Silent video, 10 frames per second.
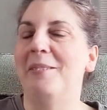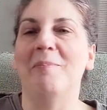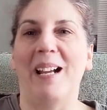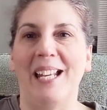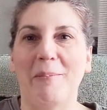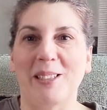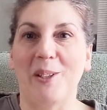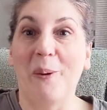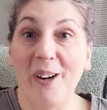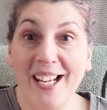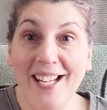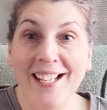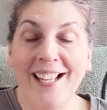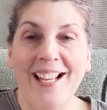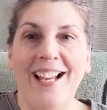My name is Lori.
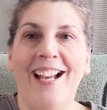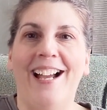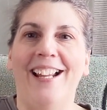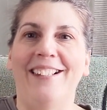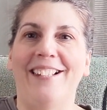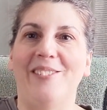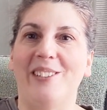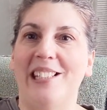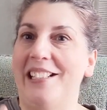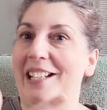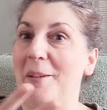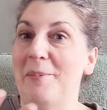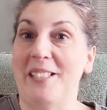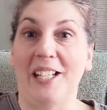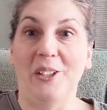I live in
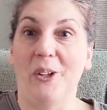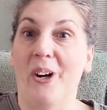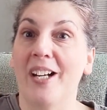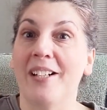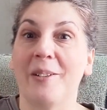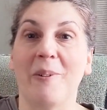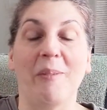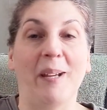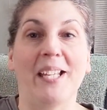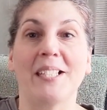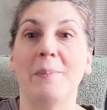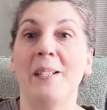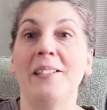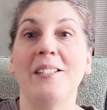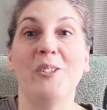upstate New York with my
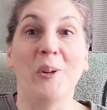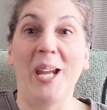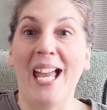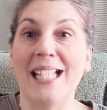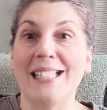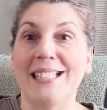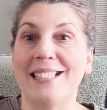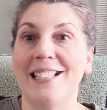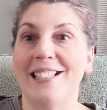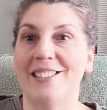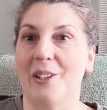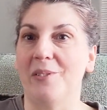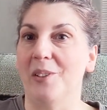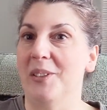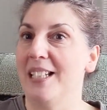husband, 2 cats. So if
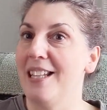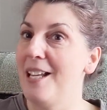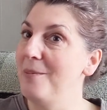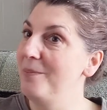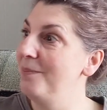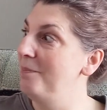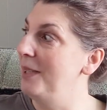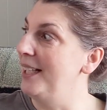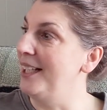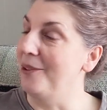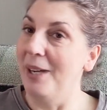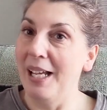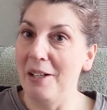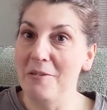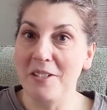you see them milling
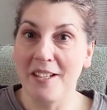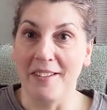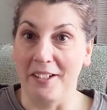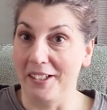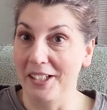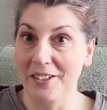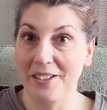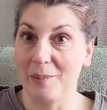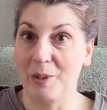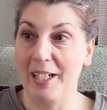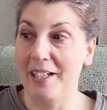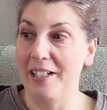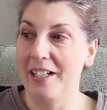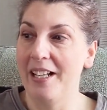around, they're here somewhere.